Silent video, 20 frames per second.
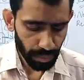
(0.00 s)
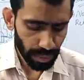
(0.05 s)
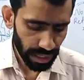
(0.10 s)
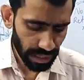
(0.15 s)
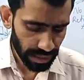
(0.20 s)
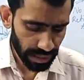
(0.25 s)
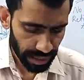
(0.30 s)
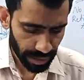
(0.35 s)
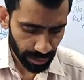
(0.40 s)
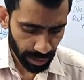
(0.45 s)

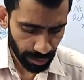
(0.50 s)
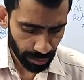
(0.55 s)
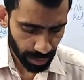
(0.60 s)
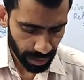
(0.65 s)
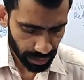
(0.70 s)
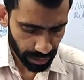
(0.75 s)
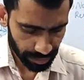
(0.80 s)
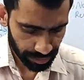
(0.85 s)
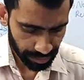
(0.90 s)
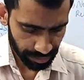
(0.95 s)
Please
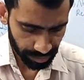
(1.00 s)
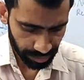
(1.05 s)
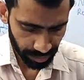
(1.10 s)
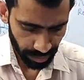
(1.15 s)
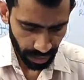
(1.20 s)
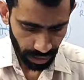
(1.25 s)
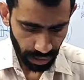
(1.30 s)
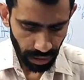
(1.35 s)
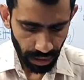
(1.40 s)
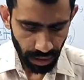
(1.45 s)
remember.
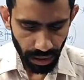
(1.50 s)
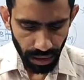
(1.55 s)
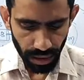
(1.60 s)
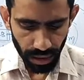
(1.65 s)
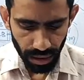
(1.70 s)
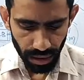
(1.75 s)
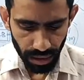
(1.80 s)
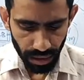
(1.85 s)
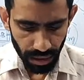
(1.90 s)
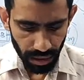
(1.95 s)

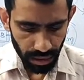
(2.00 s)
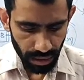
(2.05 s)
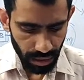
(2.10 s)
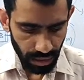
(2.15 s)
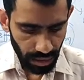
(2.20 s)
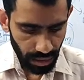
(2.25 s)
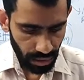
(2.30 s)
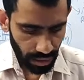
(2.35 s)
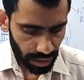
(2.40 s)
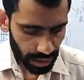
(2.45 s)

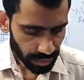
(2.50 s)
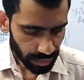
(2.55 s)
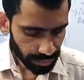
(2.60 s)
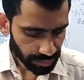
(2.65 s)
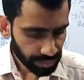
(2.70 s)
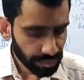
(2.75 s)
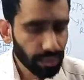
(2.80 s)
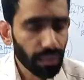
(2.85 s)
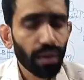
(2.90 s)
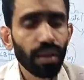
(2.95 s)
Okay.
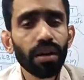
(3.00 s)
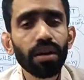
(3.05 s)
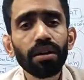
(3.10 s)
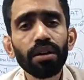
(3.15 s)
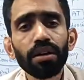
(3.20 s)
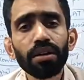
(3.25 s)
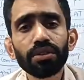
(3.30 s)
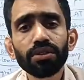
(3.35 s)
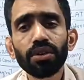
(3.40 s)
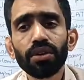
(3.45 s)

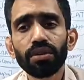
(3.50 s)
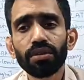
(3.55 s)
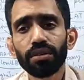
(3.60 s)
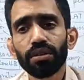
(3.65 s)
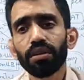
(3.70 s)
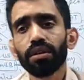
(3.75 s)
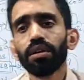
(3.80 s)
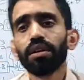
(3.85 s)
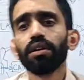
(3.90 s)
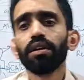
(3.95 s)

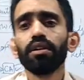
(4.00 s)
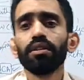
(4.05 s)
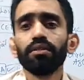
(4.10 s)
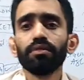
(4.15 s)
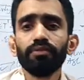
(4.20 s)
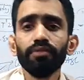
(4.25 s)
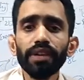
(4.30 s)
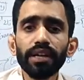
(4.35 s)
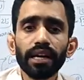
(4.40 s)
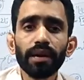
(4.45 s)
So
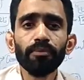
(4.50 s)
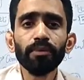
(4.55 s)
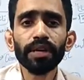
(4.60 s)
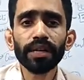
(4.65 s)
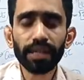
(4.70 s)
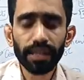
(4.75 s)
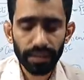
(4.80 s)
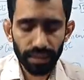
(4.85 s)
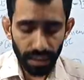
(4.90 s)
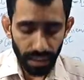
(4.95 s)
we
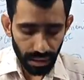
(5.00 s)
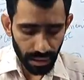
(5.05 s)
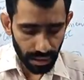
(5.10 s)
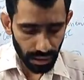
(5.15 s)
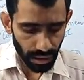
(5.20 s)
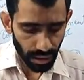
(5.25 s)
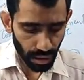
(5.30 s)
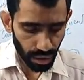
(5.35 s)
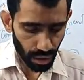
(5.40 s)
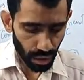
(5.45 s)
completed
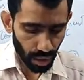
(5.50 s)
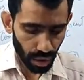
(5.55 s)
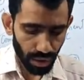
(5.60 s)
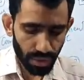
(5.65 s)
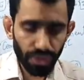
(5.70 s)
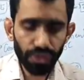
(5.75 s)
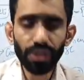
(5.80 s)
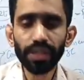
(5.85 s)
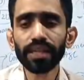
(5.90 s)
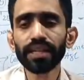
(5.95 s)
the
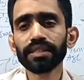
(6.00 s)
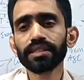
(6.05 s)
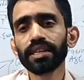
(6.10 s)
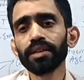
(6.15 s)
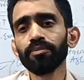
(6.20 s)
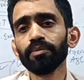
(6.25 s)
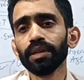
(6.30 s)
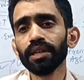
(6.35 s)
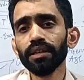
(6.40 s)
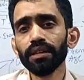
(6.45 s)
Constituent
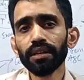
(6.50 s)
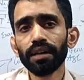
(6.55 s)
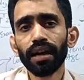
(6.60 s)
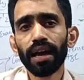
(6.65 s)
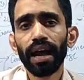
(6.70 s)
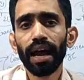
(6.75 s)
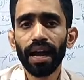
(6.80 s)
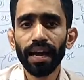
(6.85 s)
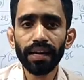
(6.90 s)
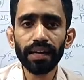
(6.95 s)
Assembly
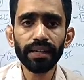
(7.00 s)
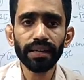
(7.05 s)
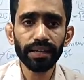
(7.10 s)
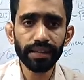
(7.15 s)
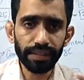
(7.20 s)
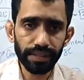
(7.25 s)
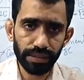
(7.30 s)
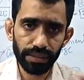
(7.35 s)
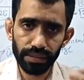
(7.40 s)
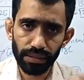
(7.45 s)
and
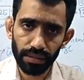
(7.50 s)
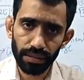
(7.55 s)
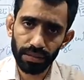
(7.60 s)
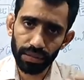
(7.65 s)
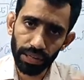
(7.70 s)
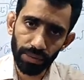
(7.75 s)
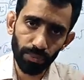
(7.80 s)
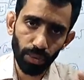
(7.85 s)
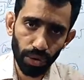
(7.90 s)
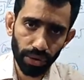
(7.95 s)
its
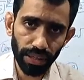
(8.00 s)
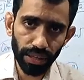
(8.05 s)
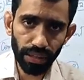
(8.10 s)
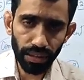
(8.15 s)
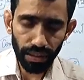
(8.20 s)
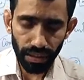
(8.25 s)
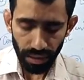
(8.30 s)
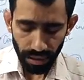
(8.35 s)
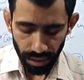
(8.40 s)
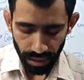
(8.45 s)

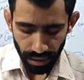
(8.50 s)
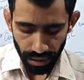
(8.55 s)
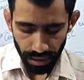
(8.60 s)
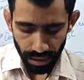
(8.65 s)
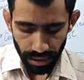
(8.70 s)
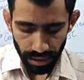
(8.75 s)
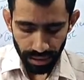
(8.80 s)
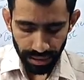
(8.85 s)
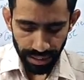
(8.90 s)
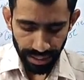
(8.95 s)
important
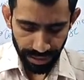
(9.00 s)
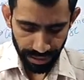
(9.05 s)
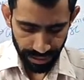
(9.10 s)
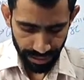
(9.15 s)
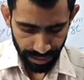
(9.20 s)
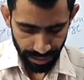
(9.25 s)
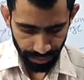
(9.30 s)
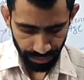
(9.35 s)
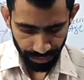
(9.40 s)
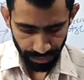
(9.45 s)

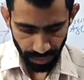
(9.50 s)
dates.